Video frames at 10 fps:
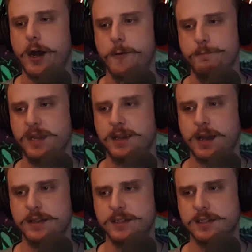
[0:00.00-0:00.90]

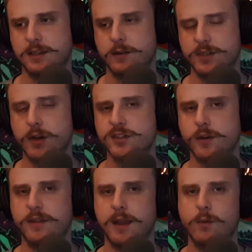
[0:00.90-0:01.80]
because there was also a
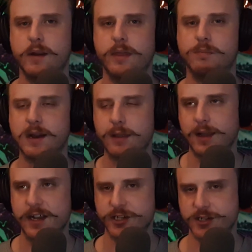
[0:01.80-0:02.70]
thing where the
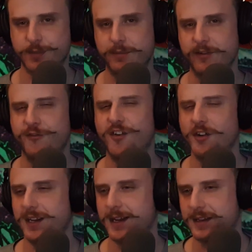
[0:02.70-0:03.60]
breathalyzers might have been
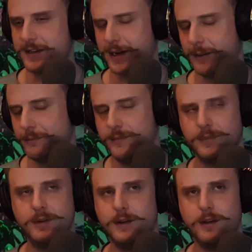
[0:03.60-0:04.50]
faulty at the time.
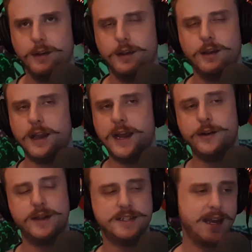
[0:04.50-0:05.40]

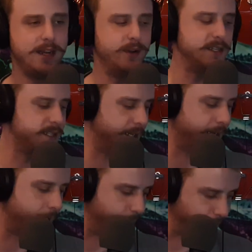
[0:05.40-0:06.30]
Anyways,
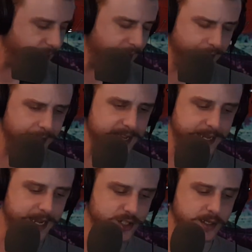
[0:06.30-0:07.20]
that
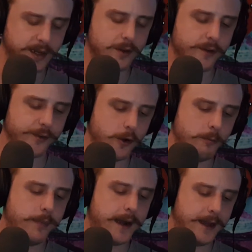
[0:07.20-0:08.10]
class action didn't go through,
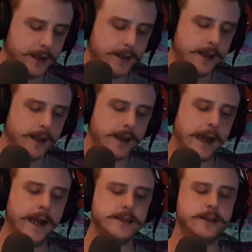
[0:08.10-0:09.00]
but
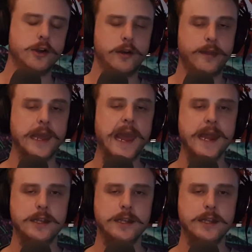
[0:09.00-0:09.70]
I took the case